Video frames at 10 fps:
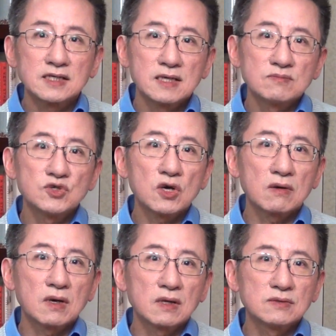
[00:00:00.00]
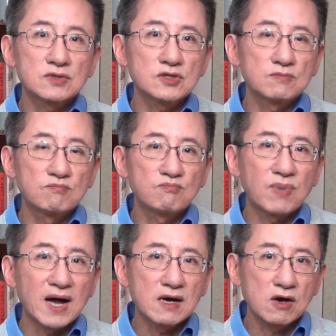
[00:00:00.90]
Kim Jong-un's
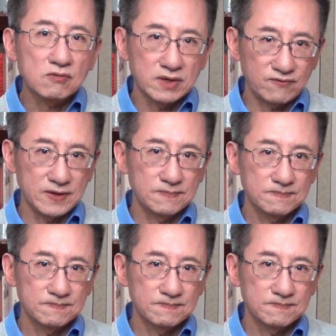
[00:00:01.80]
biography.